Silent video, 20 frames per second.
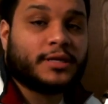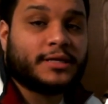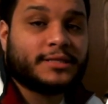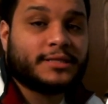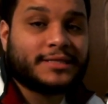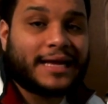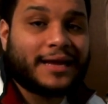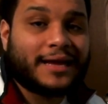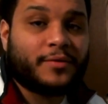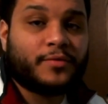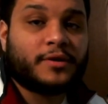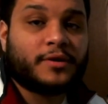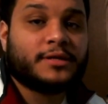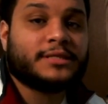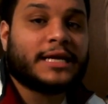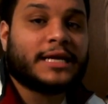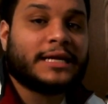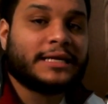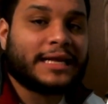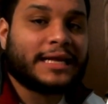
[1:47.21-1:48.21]
sight words
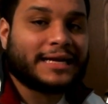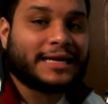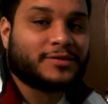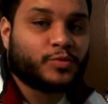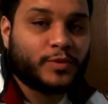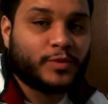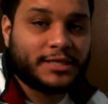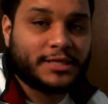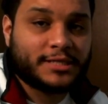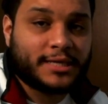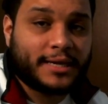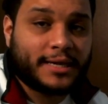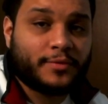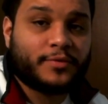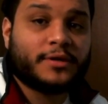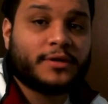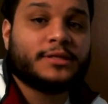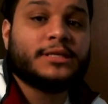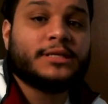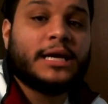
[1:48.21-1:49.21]
and last week's sight
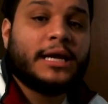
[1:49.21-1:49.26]
words